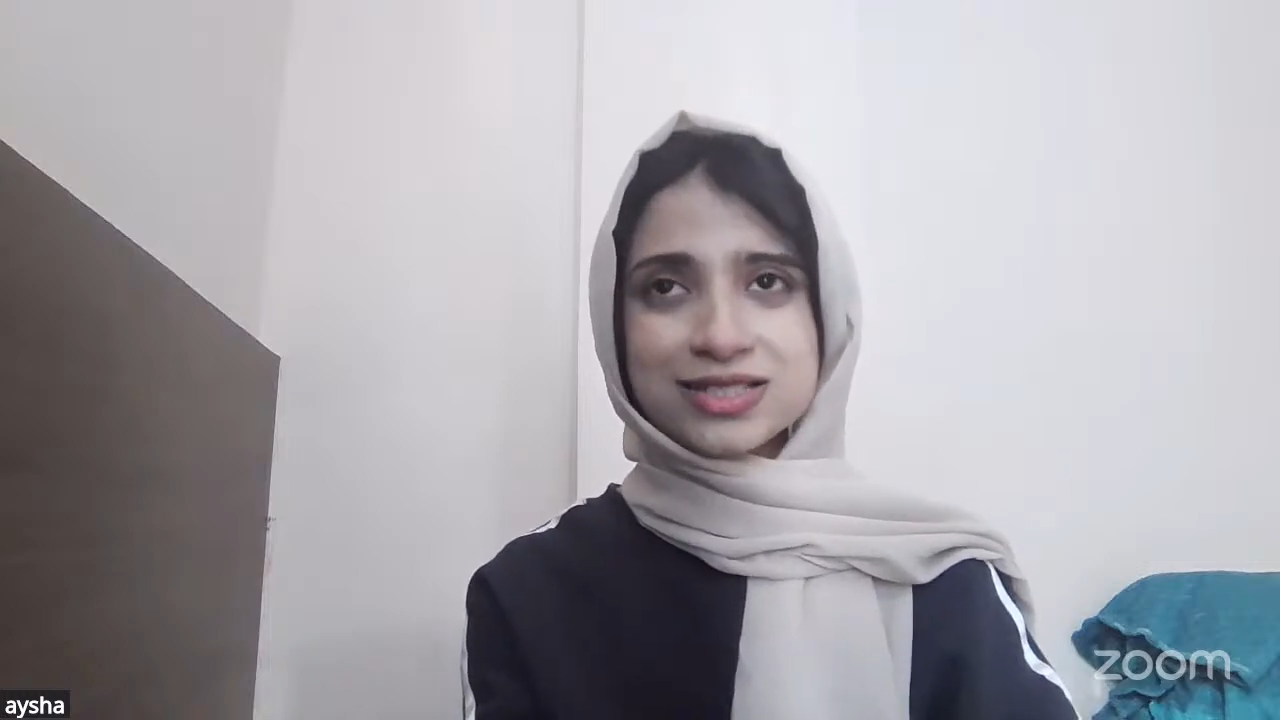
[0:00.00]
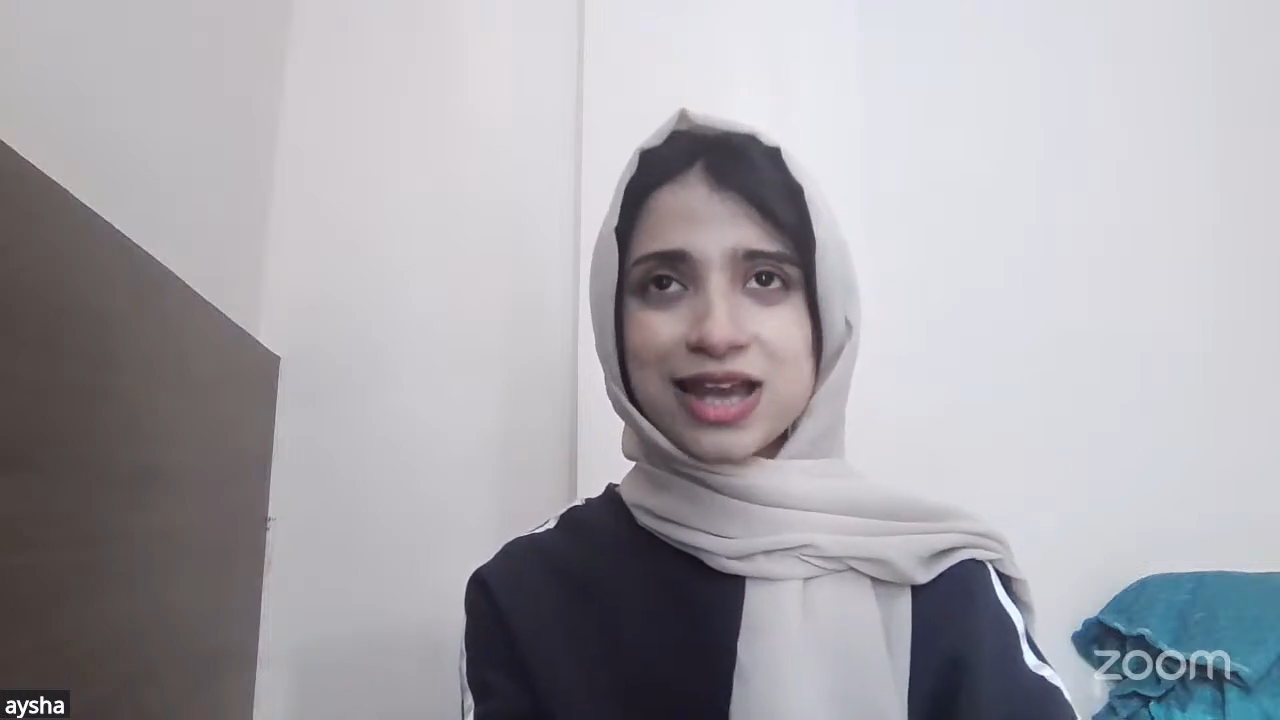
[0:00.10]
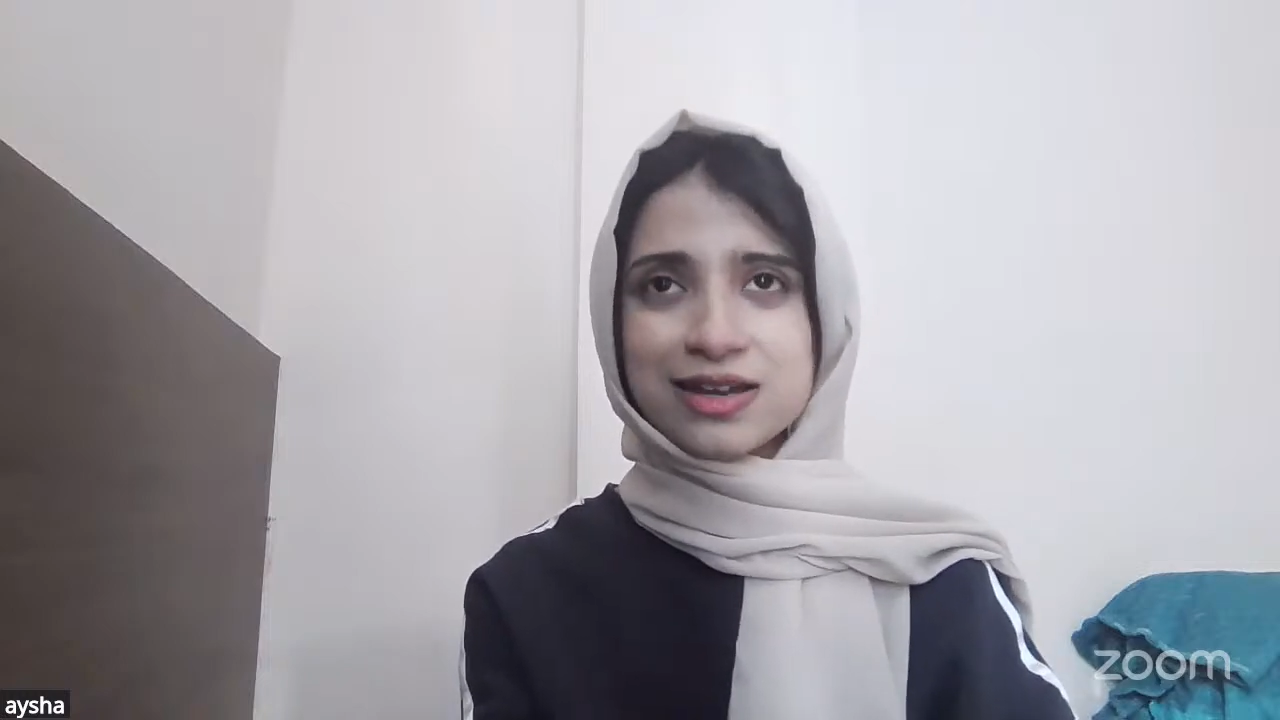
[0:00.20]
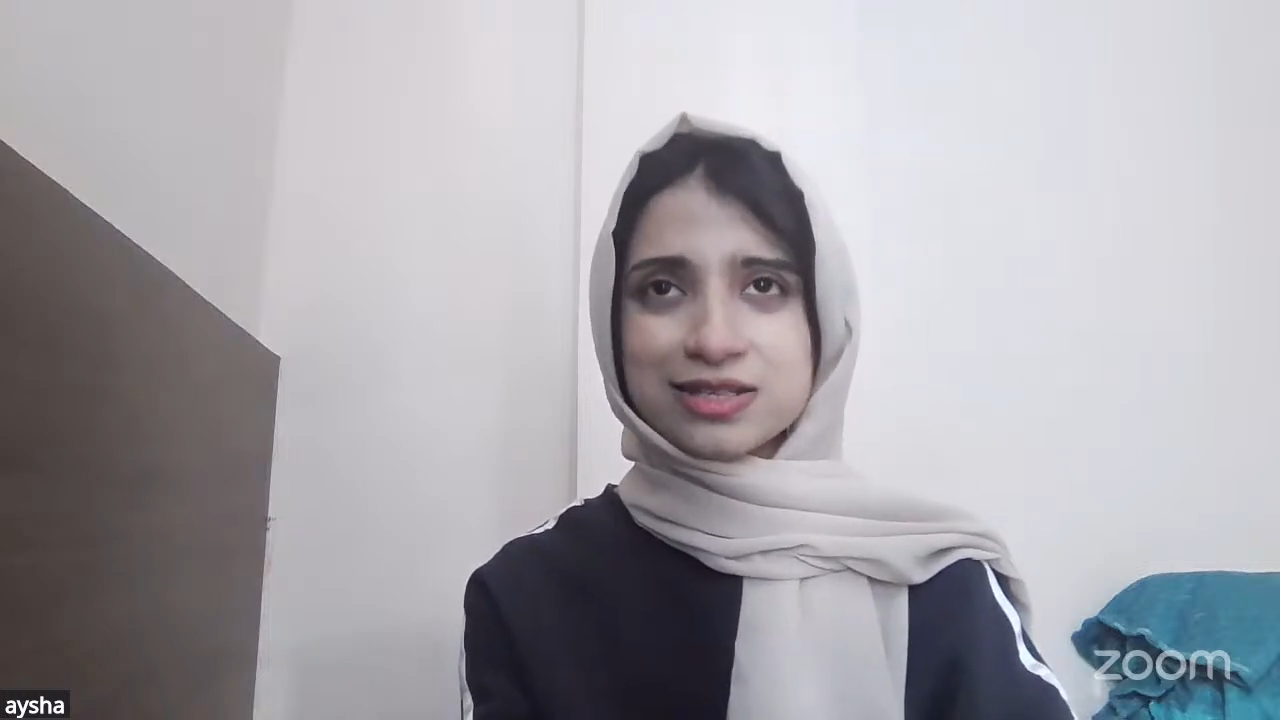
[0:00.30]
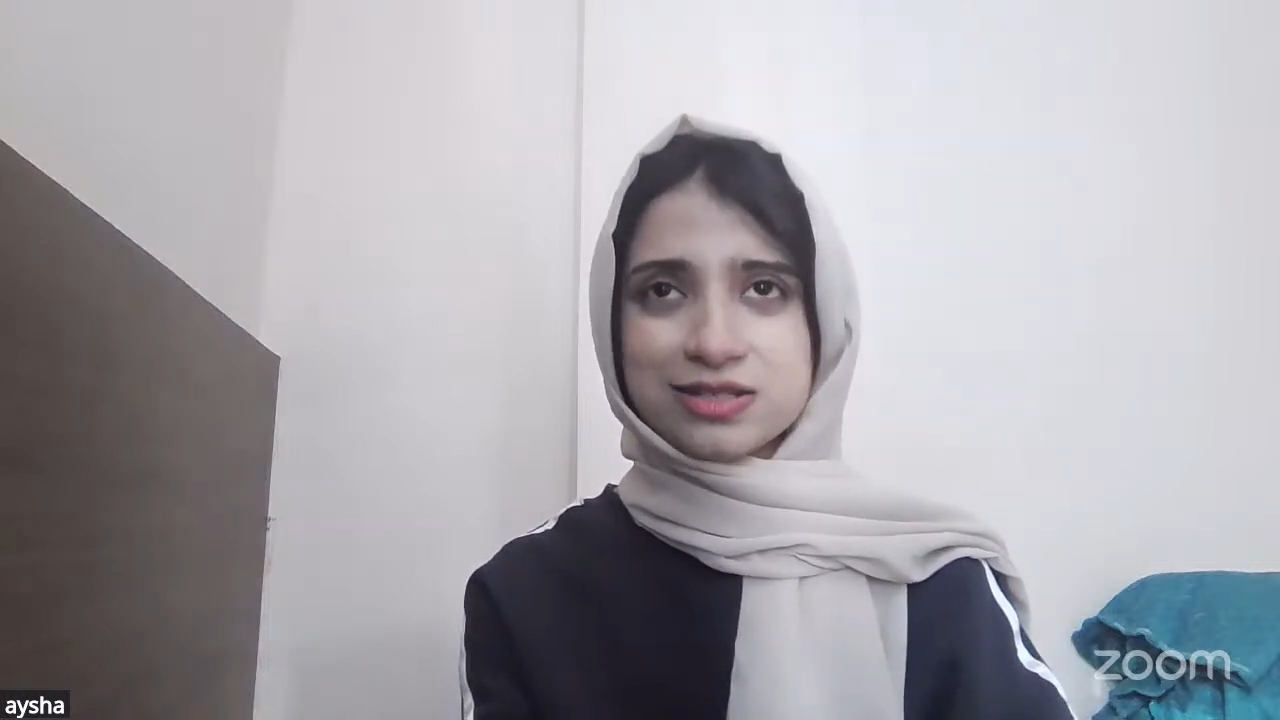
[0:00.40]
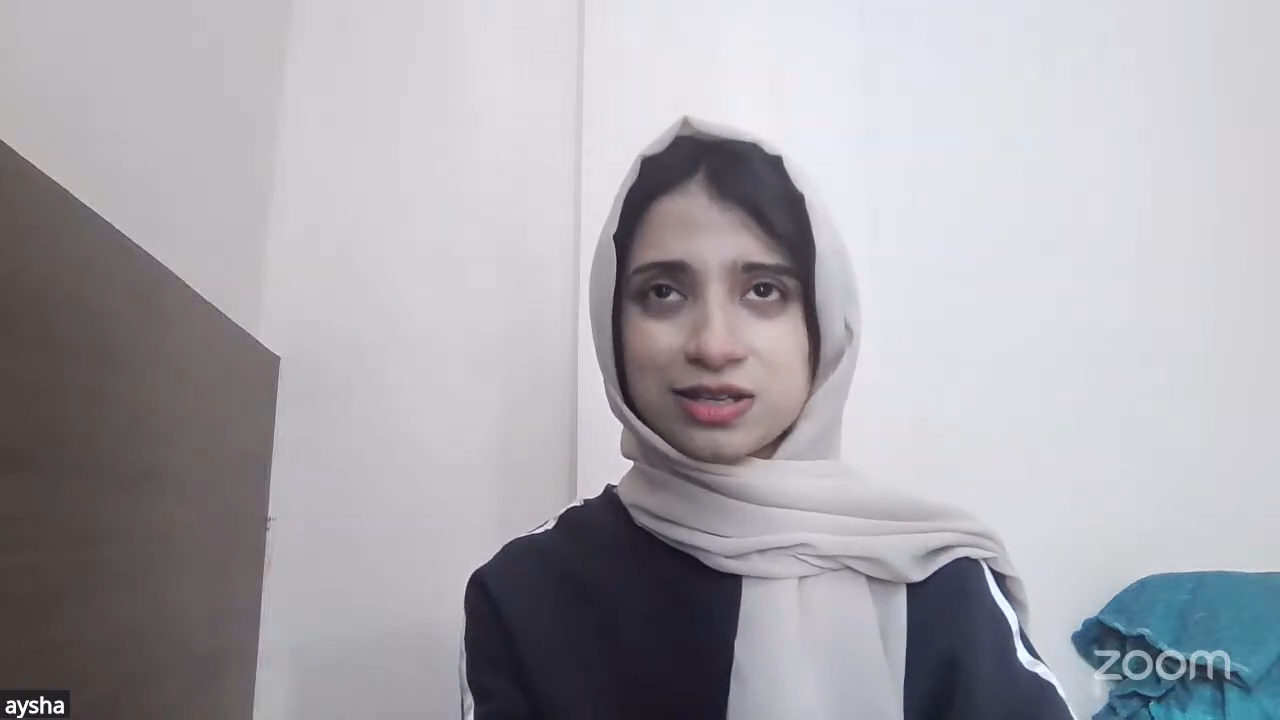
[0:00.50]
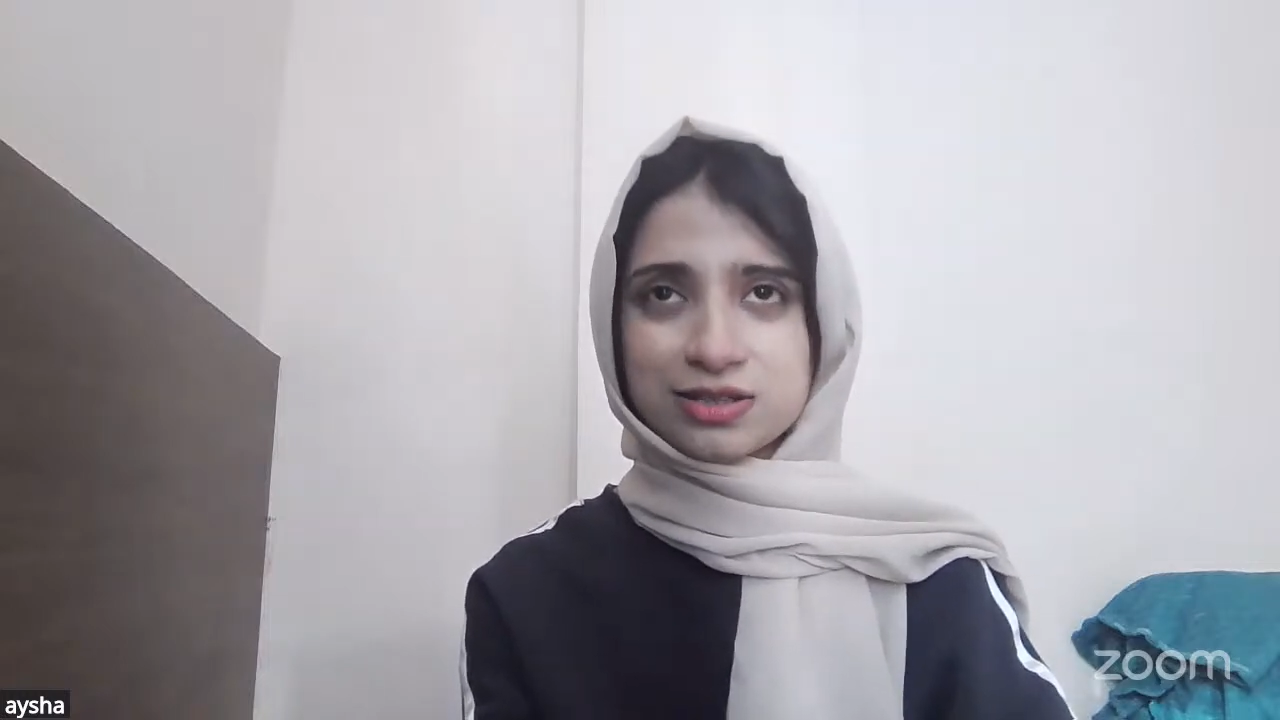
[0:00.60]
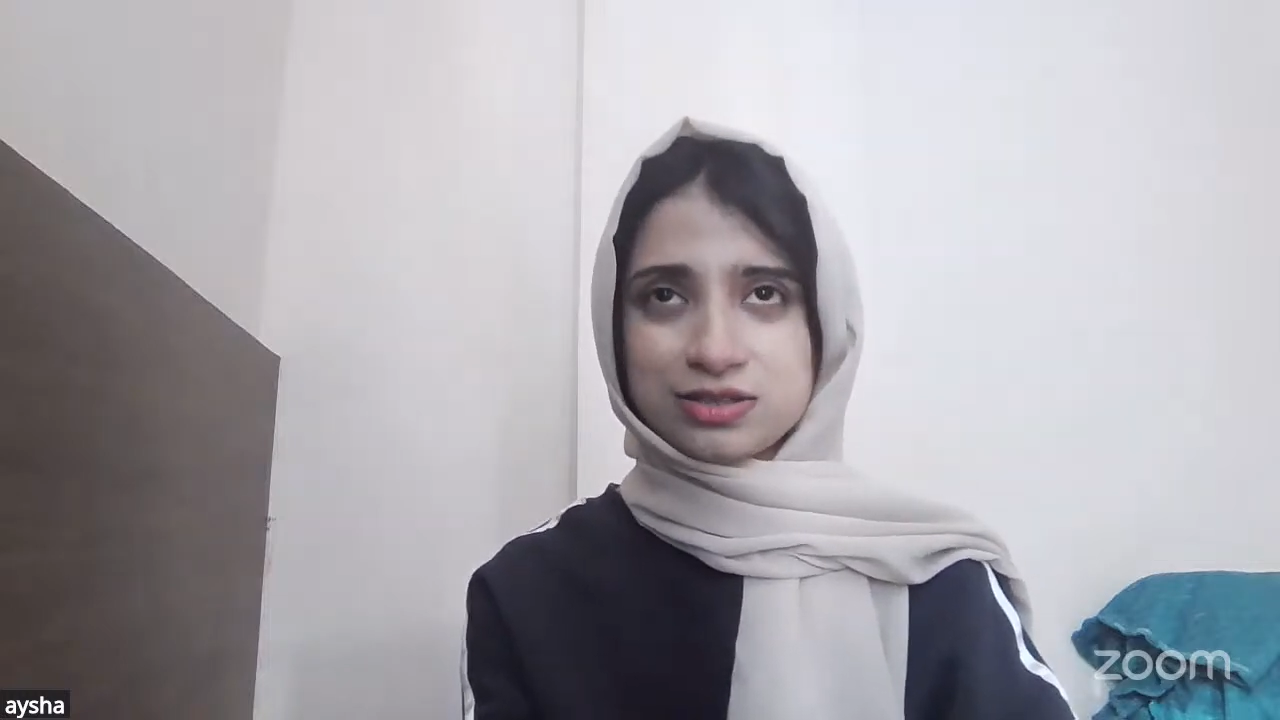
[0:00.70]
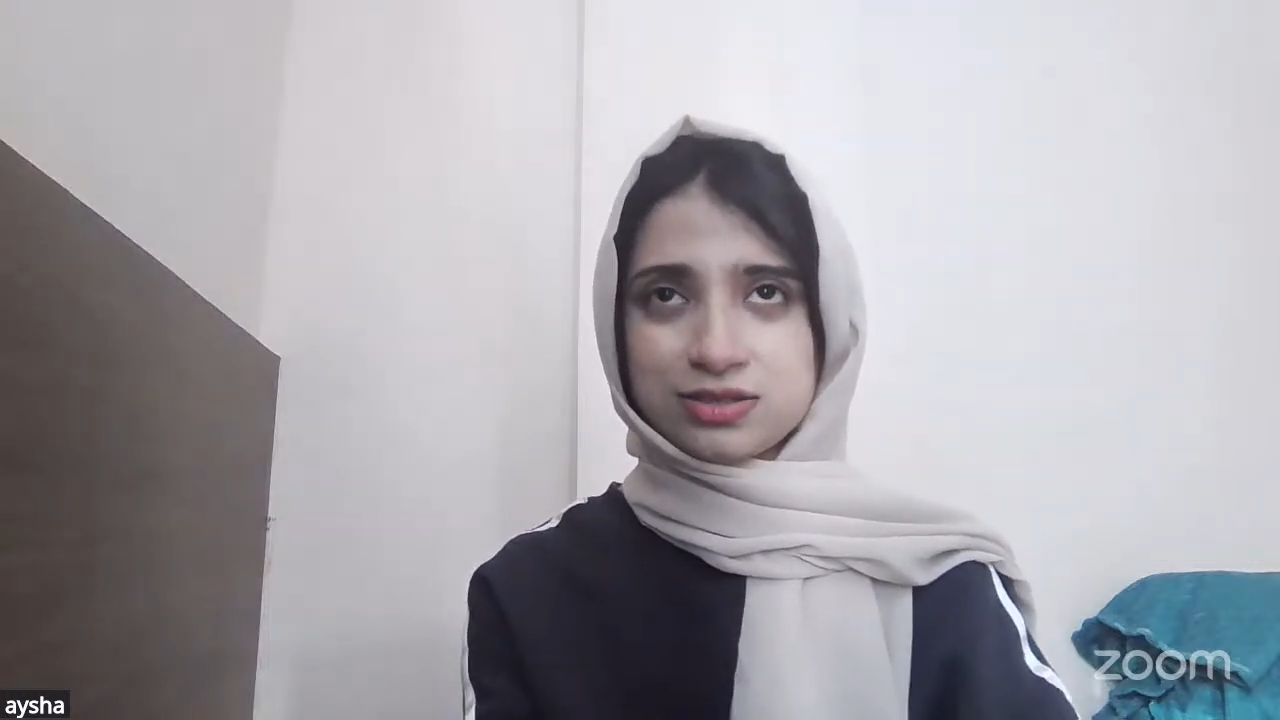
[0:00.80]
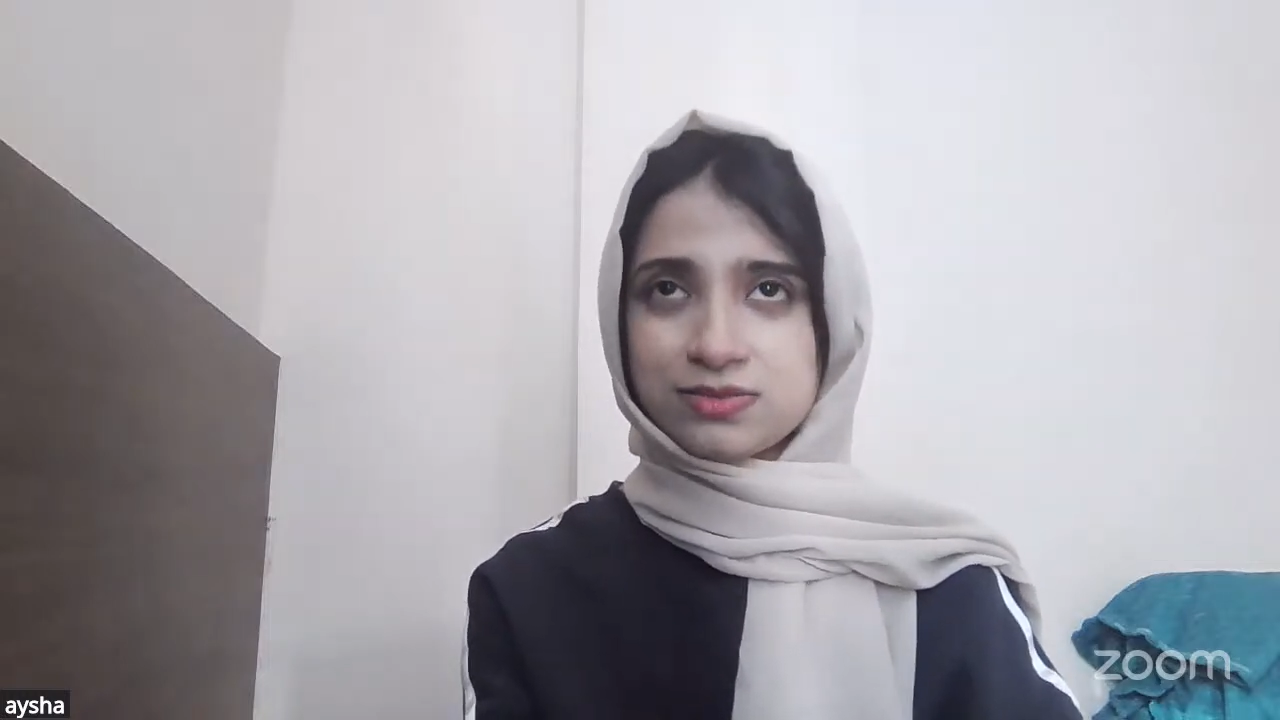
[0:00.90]

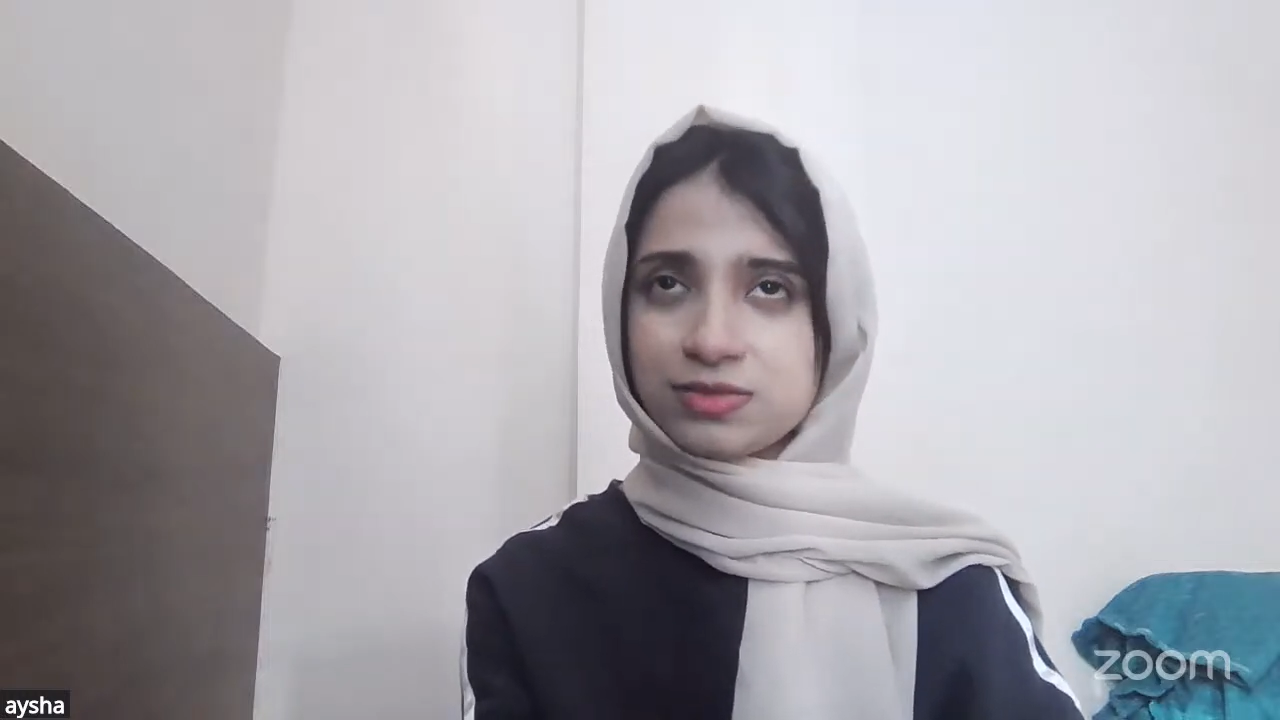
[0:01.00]
statistics.